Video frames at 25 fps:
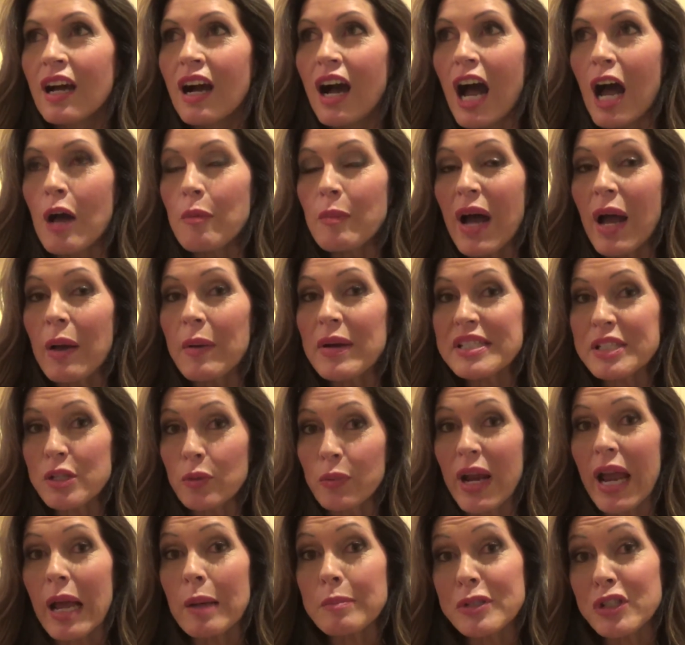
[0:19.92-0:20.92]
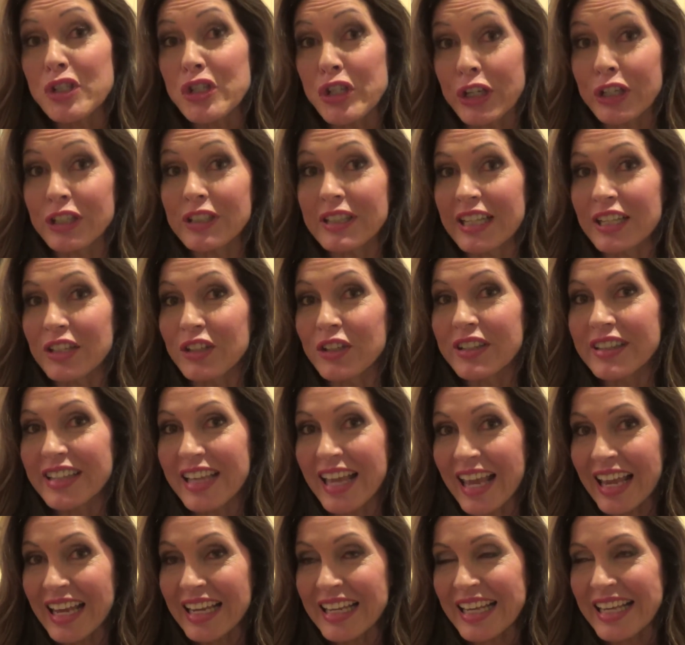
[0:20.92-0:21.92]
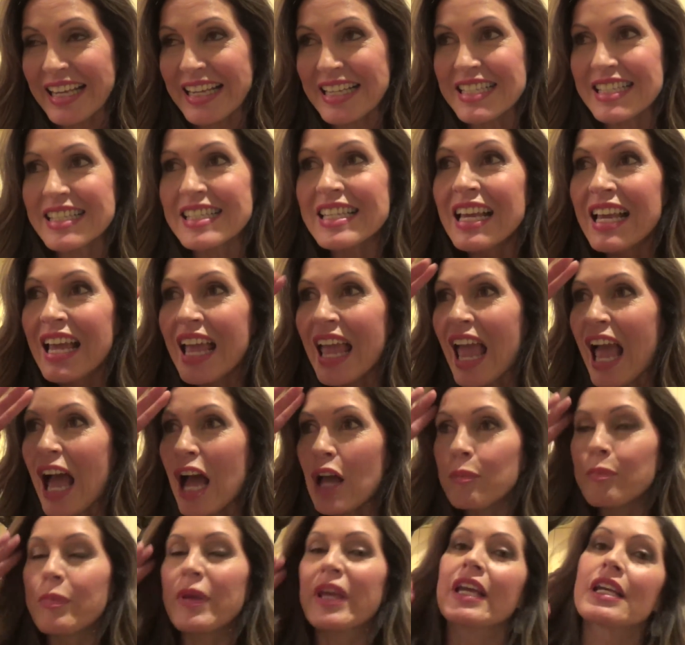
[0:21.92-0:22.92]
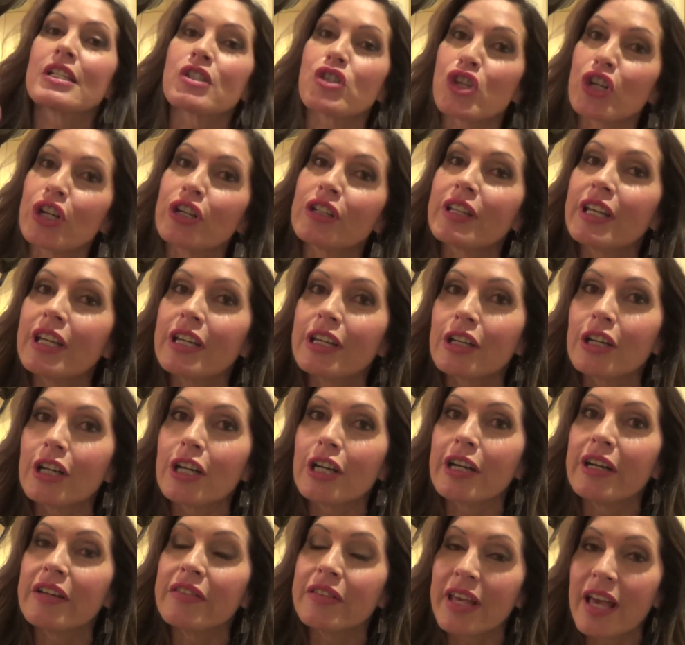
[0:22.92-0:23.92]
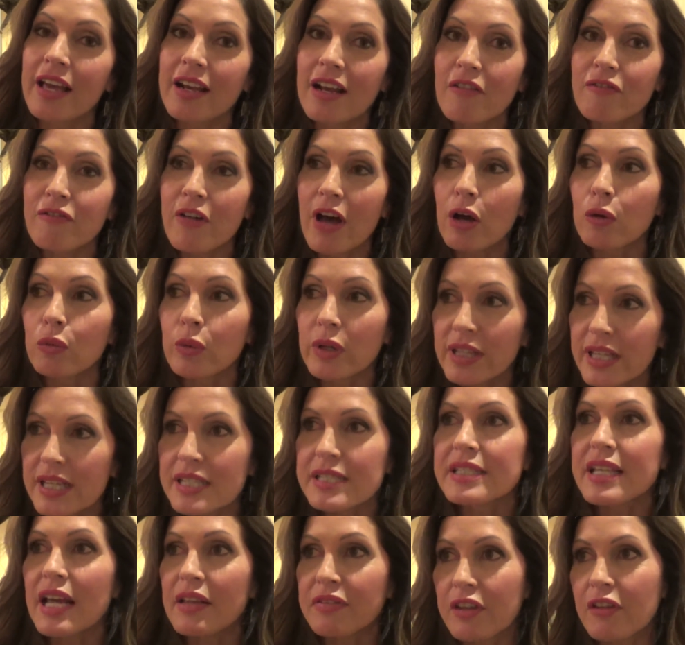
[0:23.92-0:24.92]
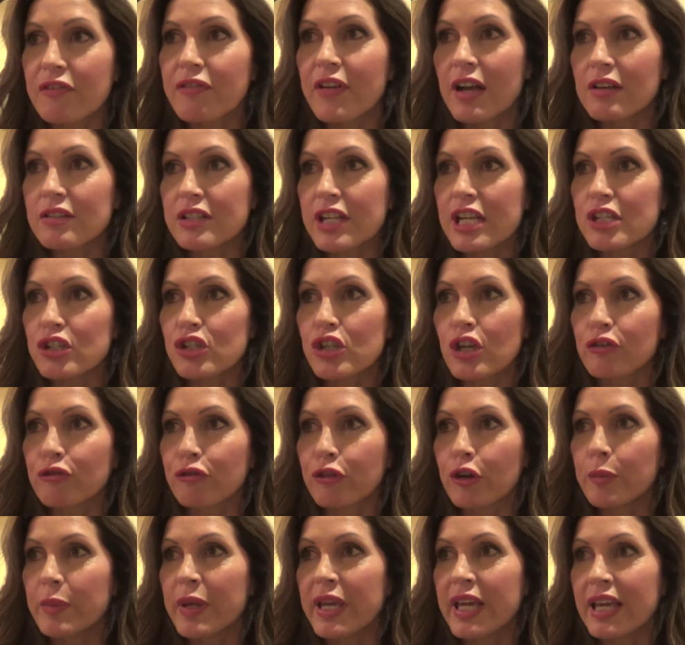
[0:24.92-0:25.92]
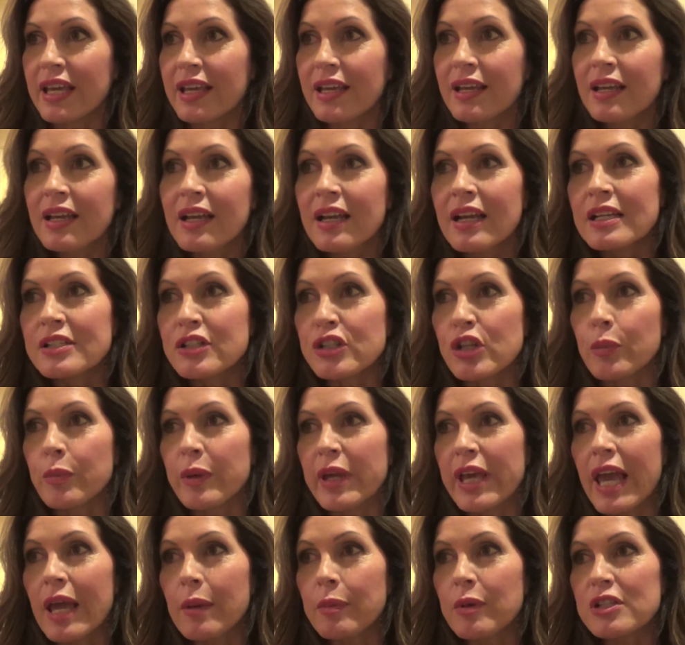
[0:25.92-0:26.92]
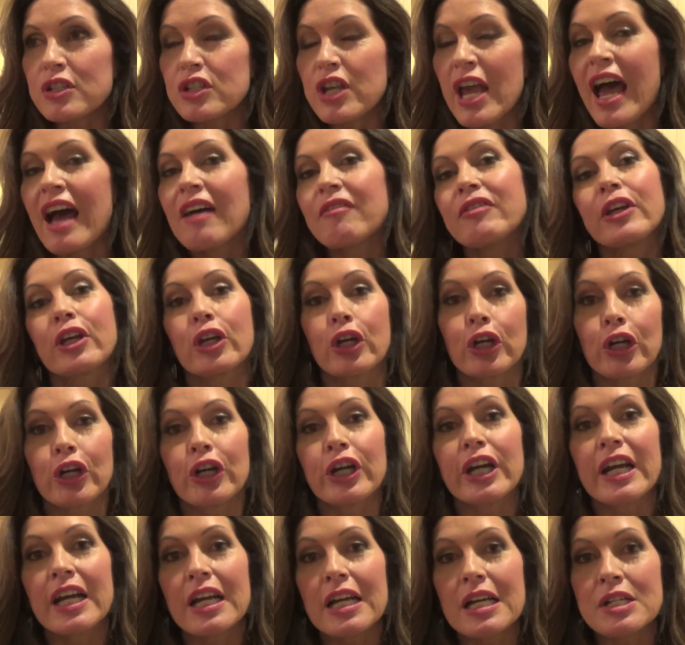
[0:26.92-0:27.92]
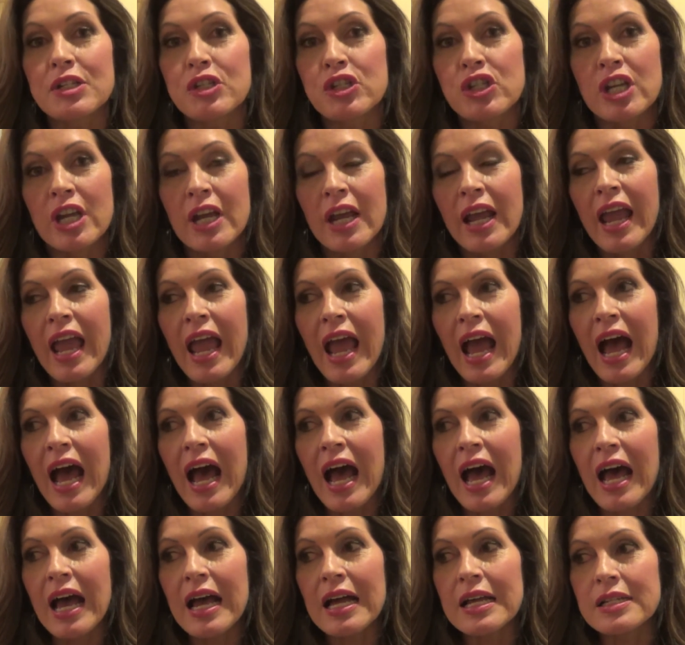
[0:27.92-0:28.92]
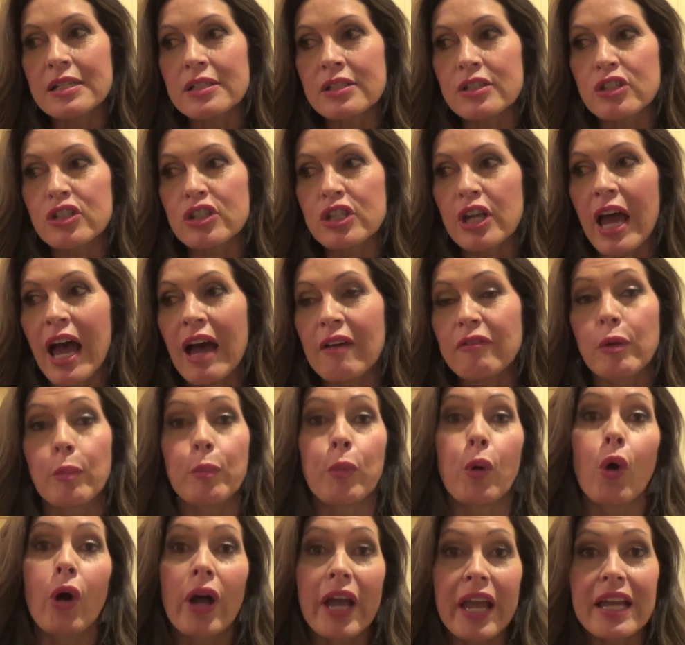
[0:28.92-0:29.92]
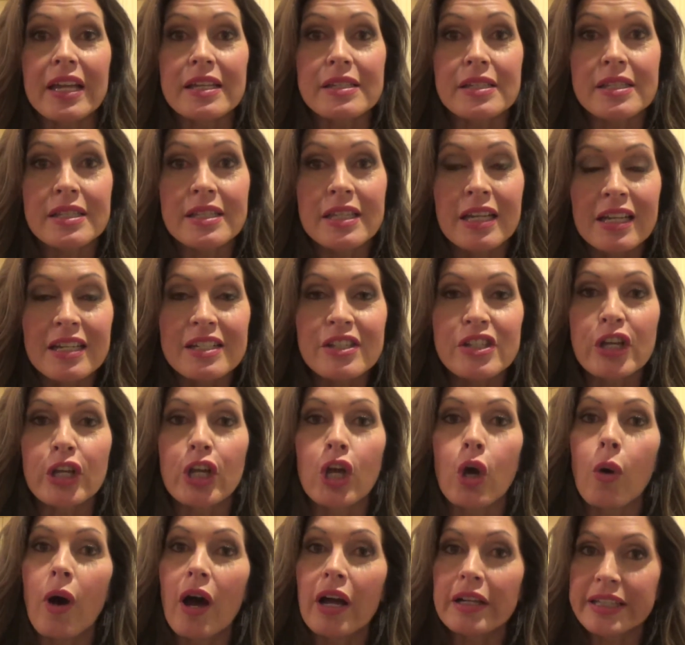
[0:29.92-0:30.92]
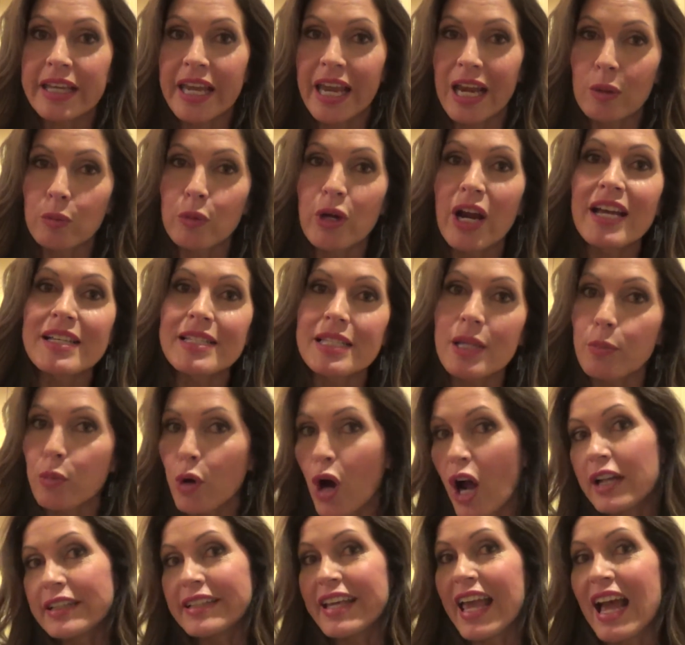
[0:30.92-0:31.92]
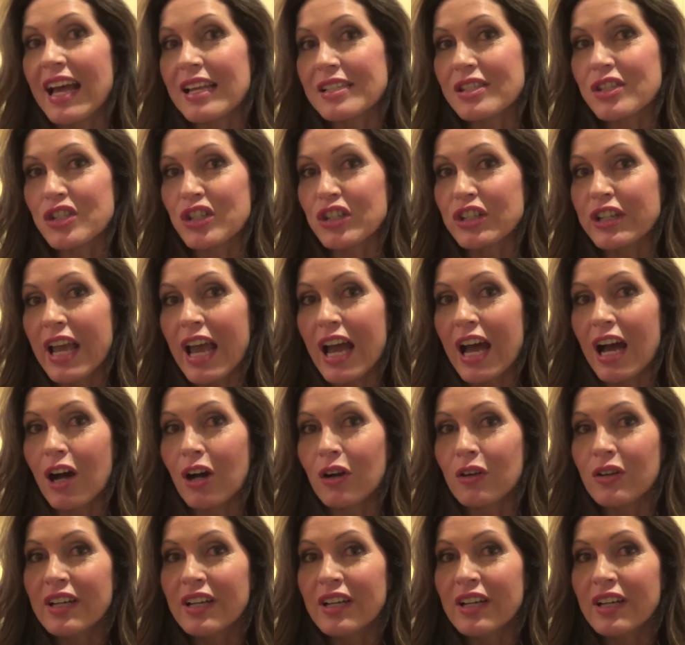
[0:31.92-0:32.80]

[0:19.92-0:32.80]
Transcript: Um, I was a Rams cheerleader in the 80s, and being a cheerleader in the NFL really set the foundation for me to be able to have the courage and to have the poise to go on campus broadcaster now